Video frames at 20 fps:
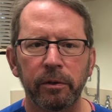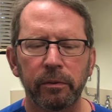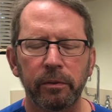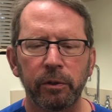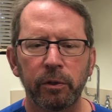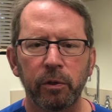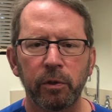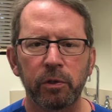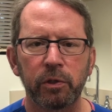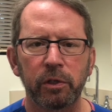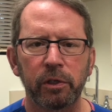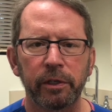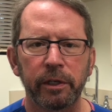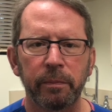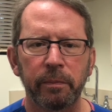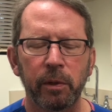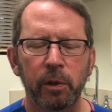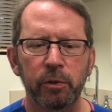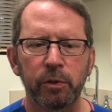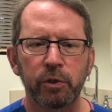usually
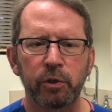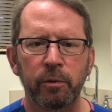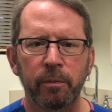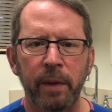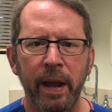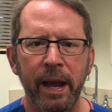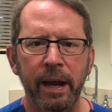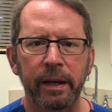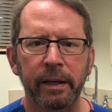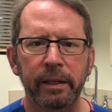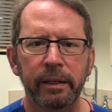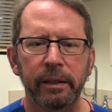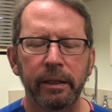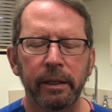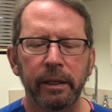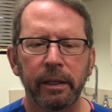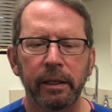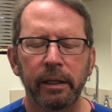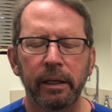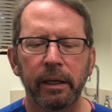post-traumatic
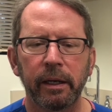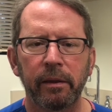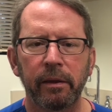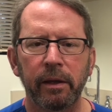in the